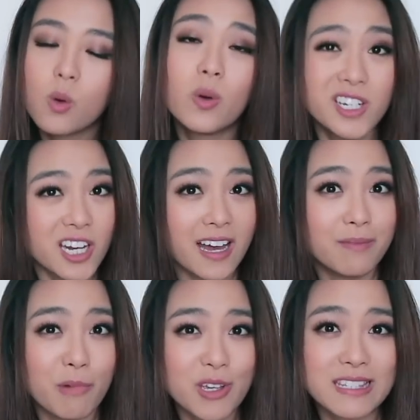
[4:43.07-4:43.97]

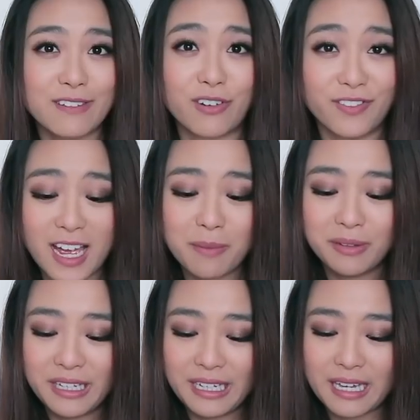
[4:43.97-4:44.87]
WeChat, mostly for
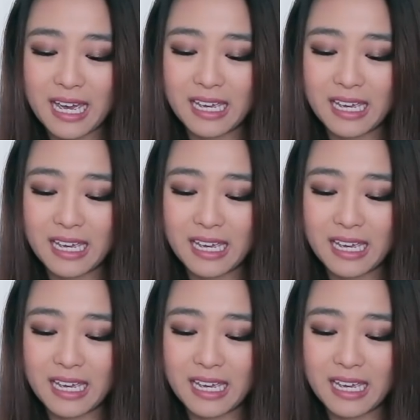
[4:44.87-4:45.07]
family,